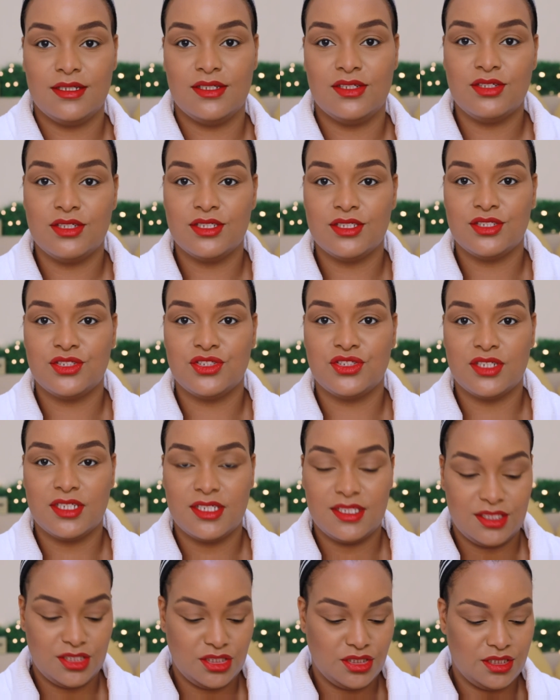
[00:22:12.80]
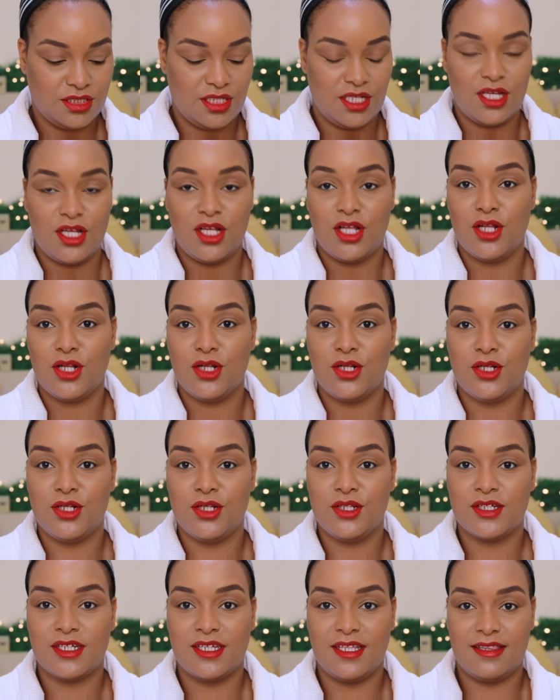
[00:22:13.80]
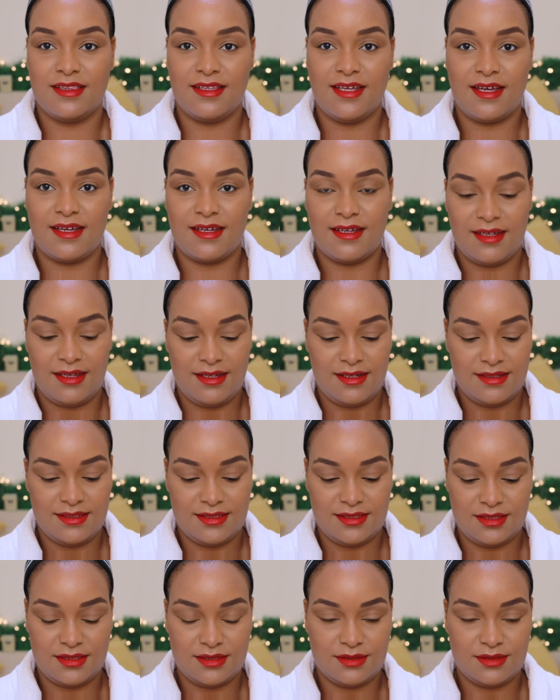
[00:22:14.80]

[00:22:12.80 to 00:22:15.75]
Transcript: Just look at that, guys.